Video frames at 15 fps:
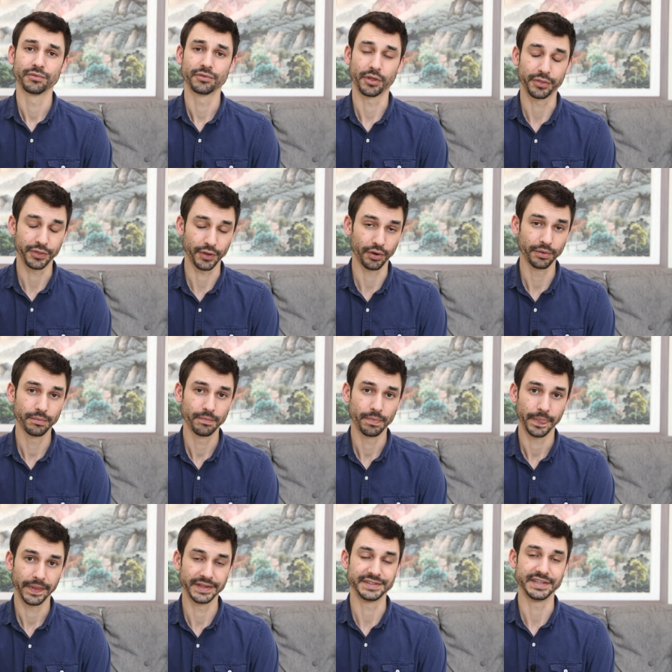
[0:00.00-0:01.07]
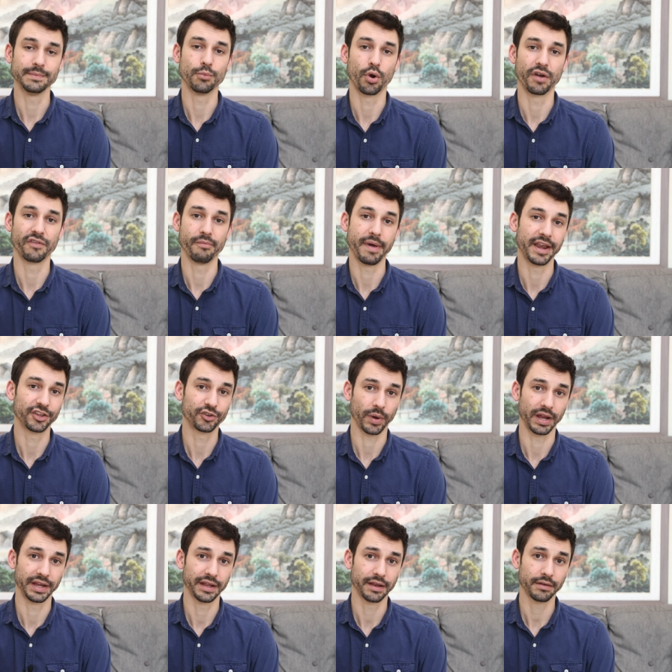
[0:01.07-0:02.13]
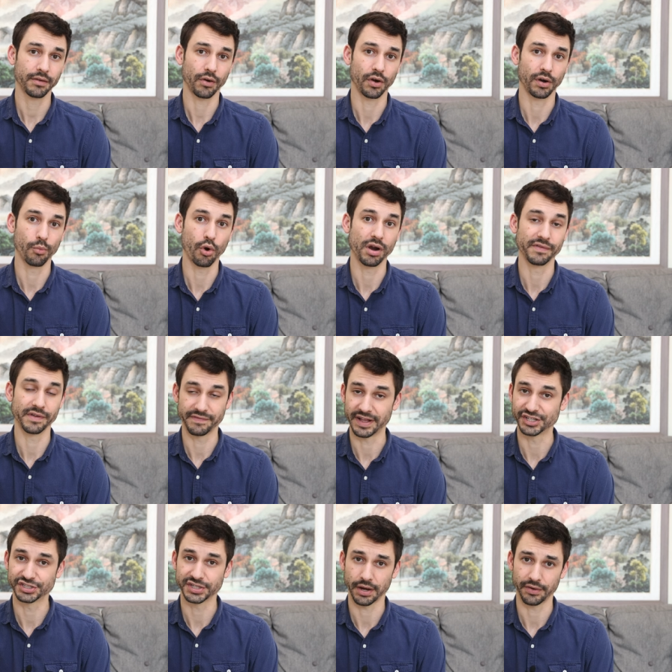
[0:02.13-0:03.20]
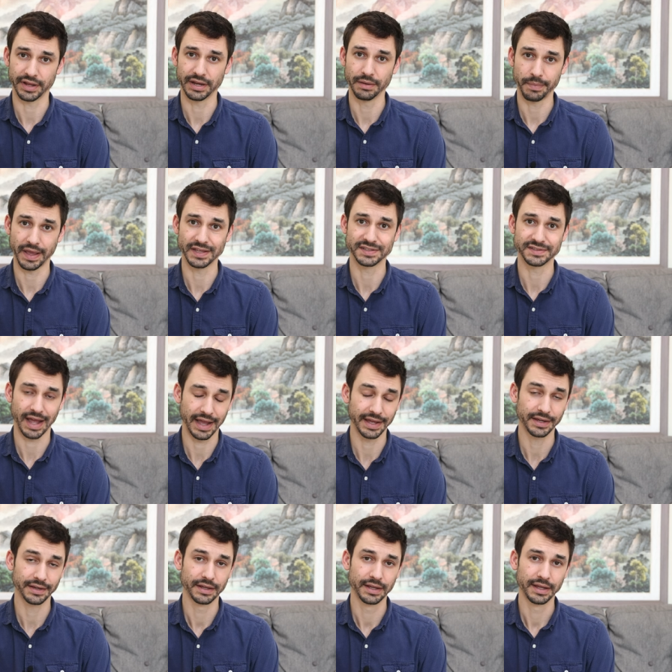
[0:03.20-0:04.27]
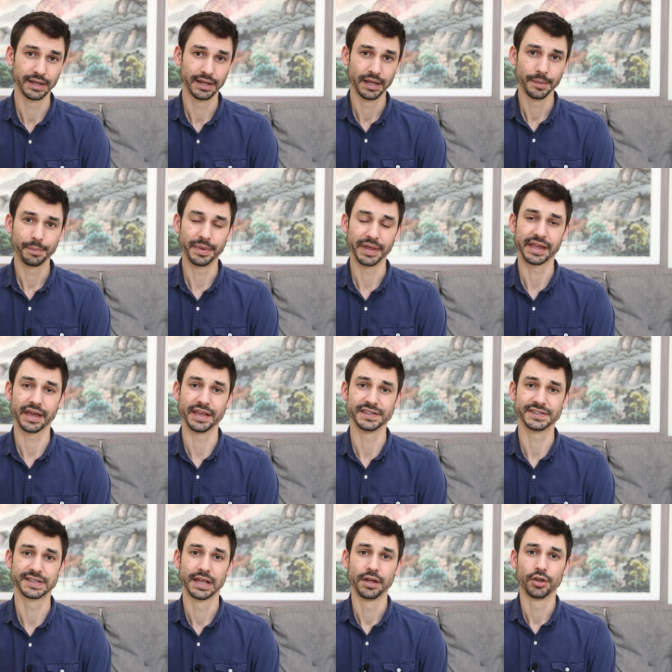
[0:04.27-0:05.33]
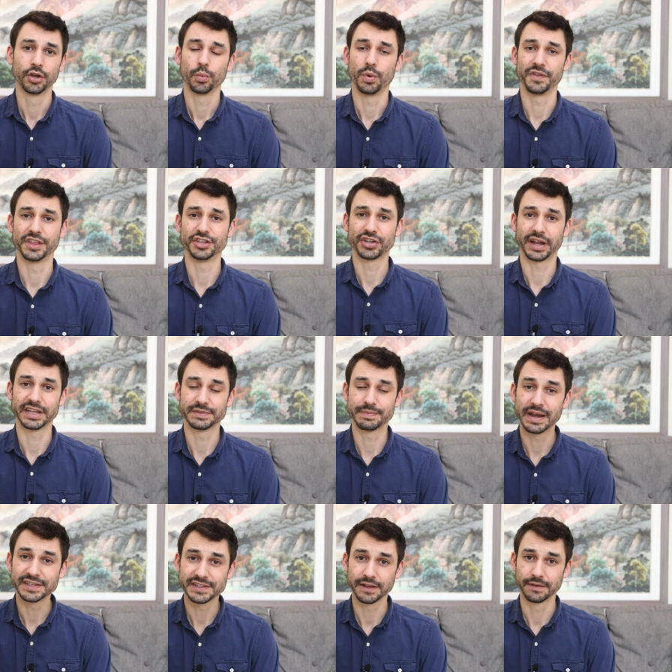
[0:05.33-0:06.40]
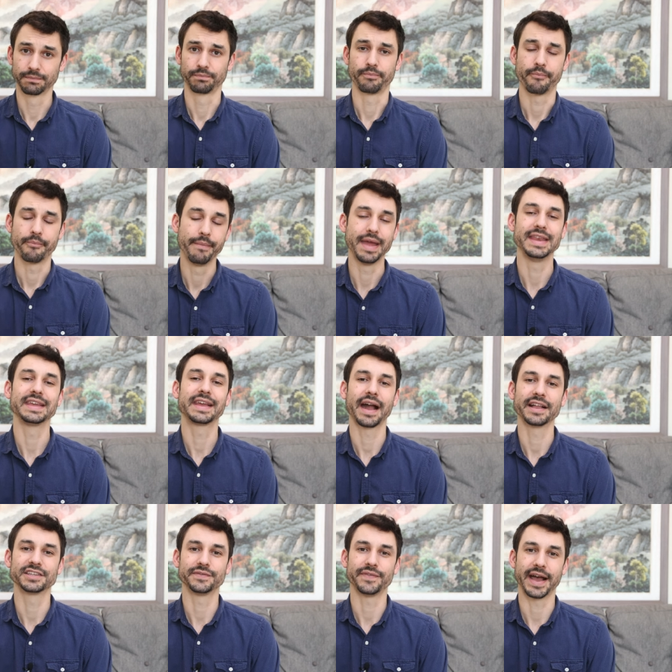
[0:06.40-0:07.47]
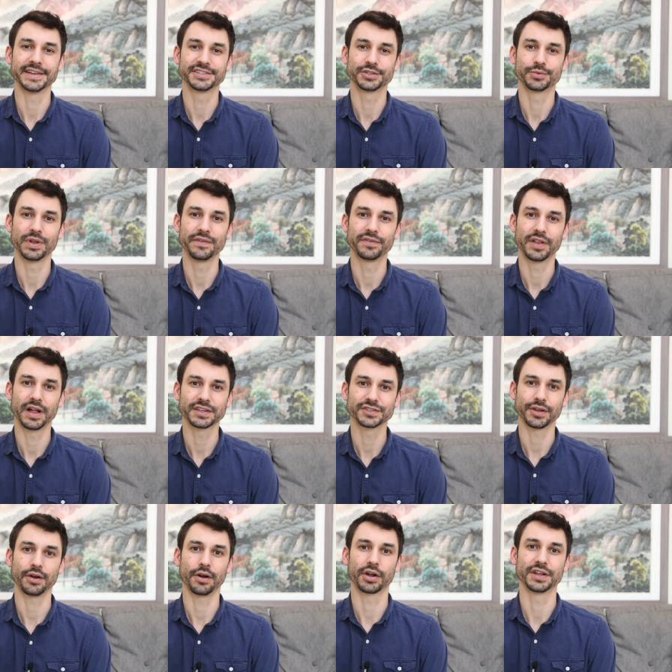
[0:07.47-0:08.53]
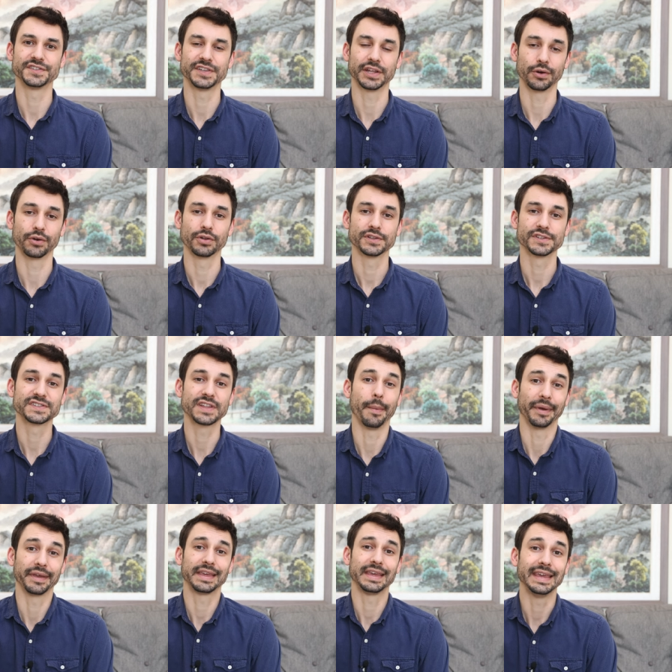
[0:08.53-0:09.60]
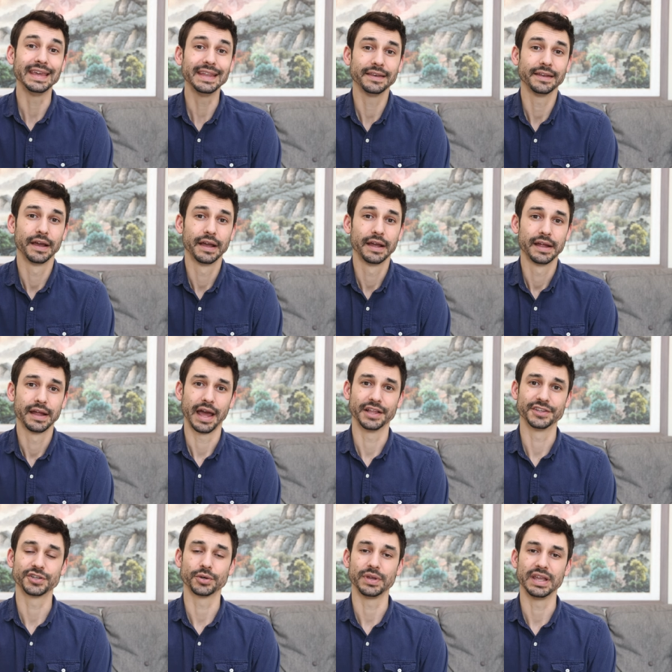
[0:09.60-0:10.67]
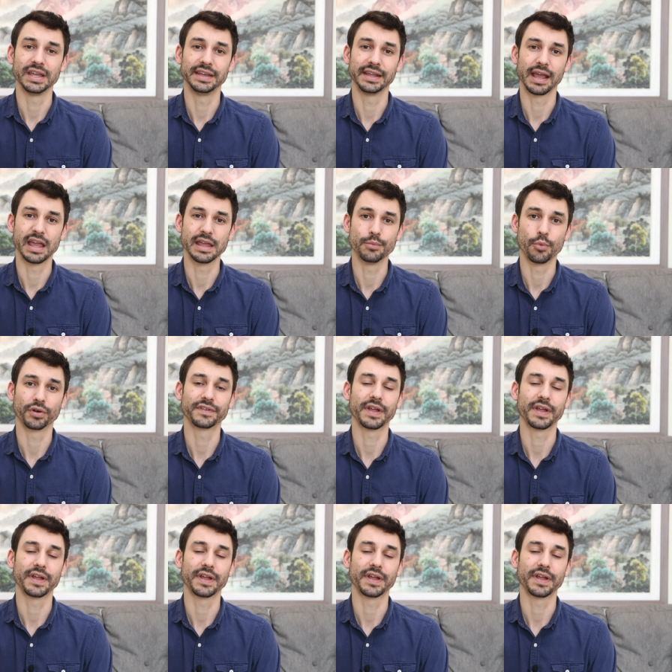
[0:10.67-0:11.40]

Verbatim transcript: The third is eat more of a Mediterranean or more of a vegetarian based diet because within Chinese medicine, Many kinds of acid reflux are considered stomach heat, and so eating a more